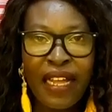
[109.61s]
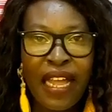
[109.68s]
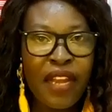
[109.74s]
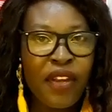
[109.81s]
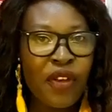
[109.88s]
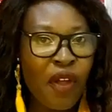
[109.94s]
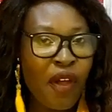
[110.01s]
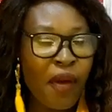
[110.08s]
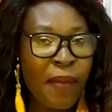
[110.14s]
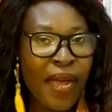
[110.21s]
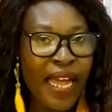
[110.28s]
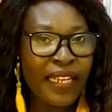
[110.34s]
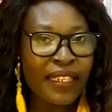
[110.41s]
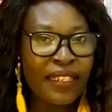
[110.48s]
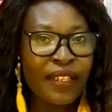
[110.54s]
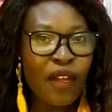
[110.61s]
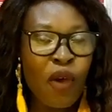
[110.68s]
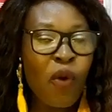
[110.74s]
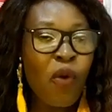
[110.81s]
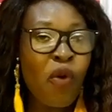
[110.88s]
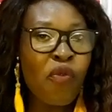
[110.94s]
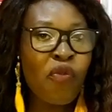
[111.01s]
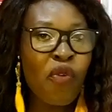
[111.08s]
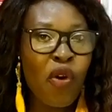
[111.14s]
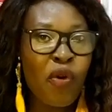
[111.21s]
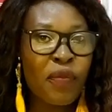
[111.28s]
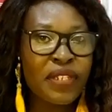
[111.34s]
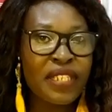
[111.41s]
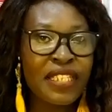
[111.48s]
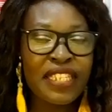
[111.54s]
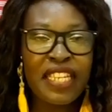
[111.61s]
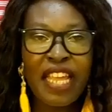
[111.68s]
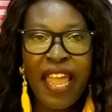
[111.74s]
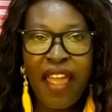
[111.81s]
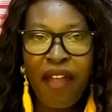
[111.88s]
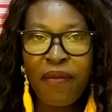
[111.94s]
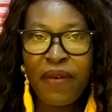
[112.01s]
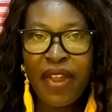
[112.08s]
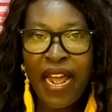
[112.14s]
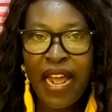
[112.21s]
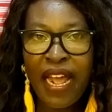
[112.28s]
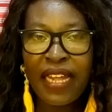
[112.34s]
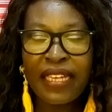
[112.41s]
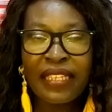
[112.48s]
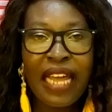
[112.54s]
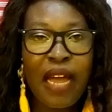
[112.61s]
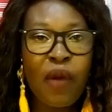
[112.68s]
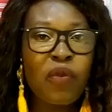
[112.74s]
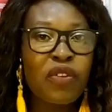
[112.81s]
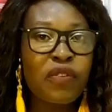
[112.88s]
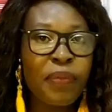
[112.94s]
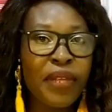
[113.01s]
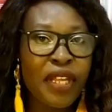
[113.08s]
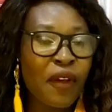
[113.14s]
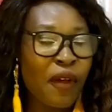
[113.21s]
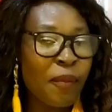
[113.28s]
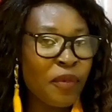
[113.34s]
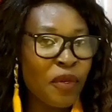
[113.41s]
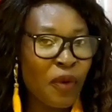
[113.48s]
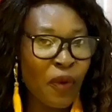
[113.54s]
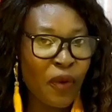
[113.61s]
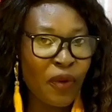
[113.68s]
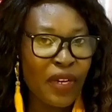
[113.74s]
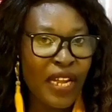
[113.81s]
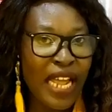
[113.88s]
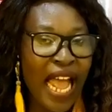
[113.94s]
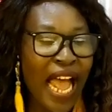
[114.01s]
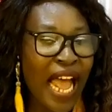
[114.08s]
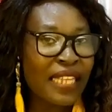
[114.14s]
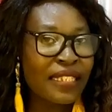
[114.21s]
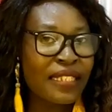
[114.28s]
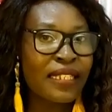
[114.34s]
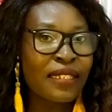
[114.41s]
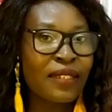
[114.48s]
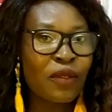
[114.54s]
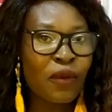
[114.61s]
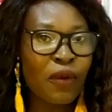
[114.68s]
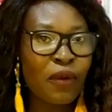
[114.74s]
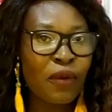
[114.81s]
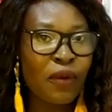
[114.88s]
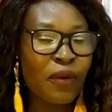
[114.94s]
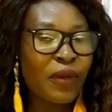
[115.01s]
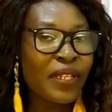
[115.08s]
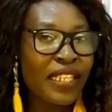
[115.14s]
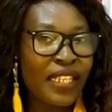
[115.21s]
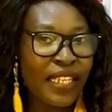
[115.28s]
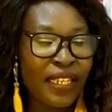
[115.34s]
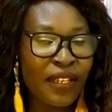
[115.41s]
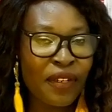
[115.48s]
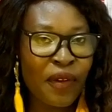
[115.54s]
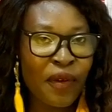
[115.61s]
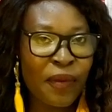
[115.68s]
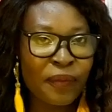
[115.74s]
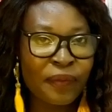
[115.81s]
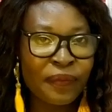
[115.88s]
nomads who roamed the area that would become known as the Zulu Kingdom.